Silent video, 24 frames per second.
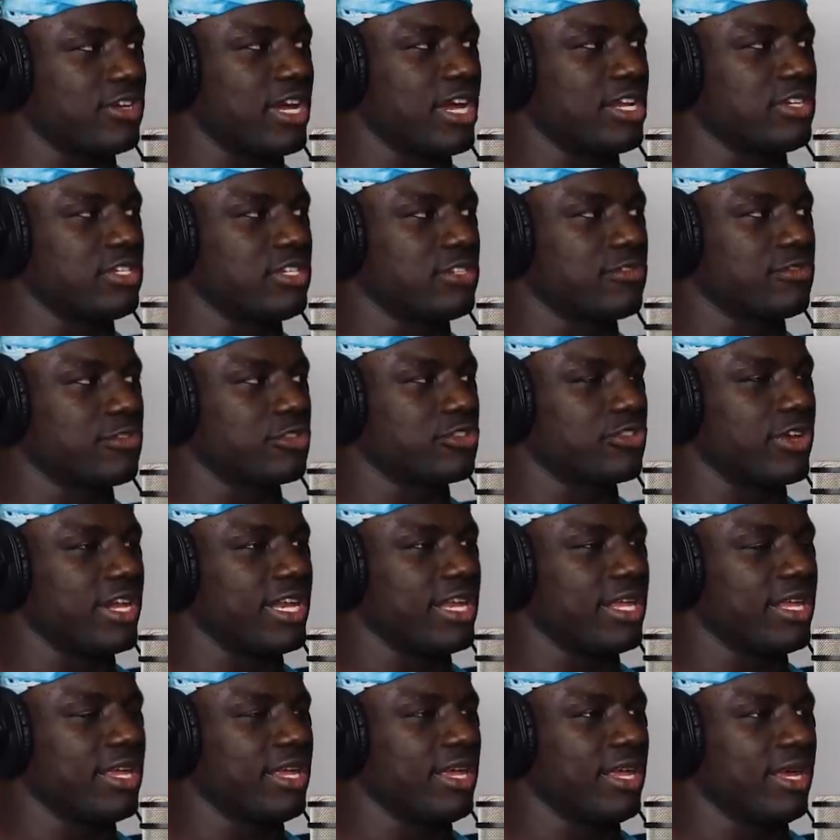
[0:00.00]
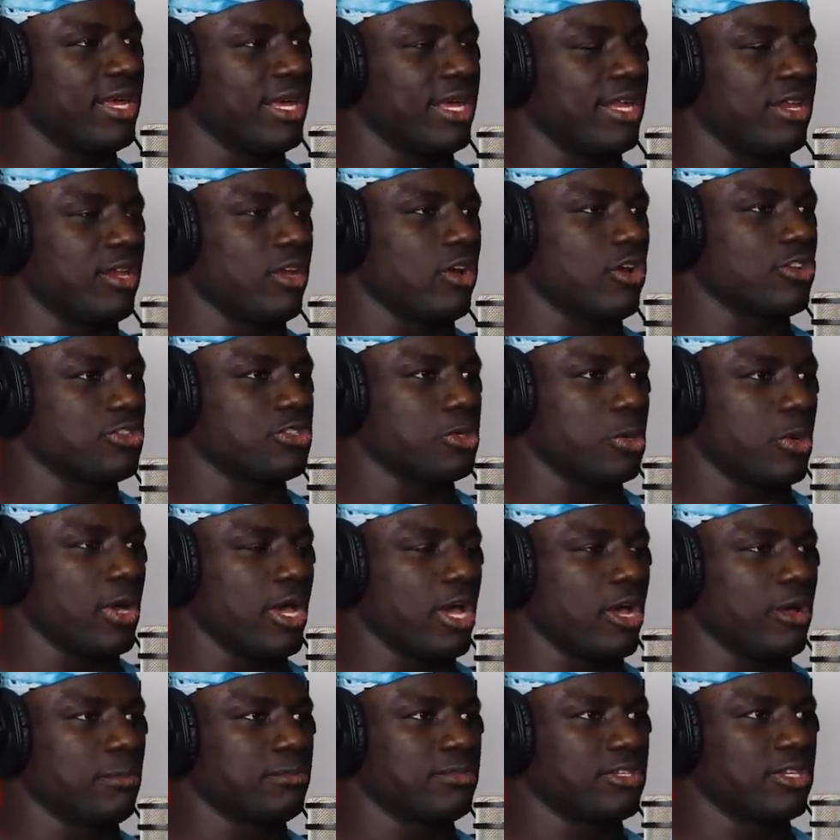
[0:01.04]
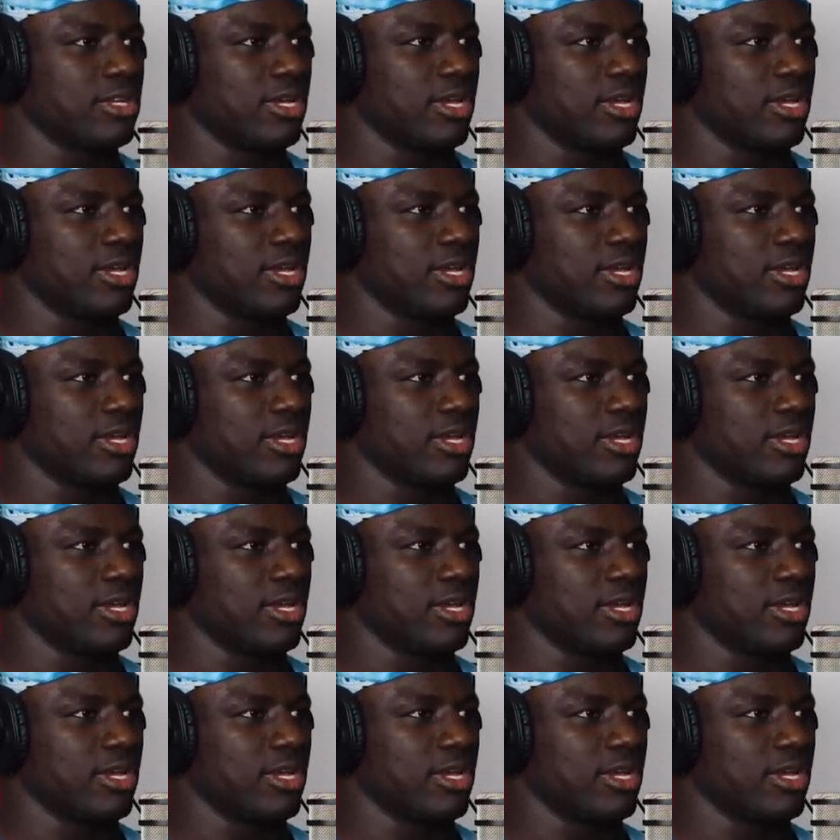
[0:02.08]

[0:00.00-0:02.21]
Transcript: strategies for training, and it also helped.